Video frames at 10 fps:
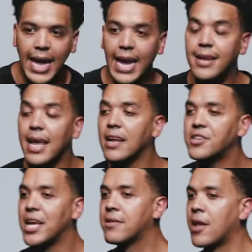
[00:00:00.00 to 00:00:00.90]
He
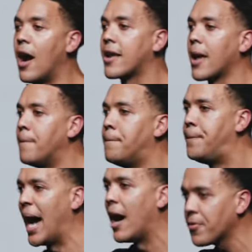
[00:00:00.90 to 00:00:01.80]
didn't just talk
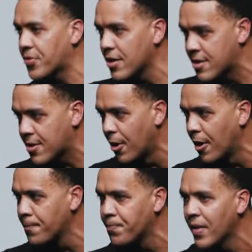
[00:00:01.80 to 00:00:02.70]
about the
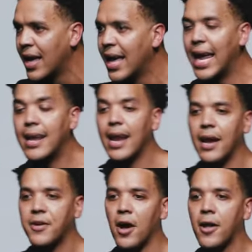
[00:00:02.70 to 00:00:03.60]
storm, he
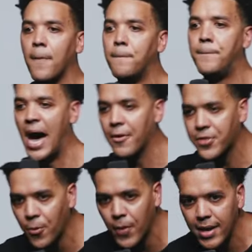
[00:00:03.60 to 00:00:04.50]
didn't talk
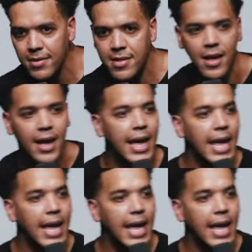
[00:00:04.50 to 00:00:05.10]
about the winds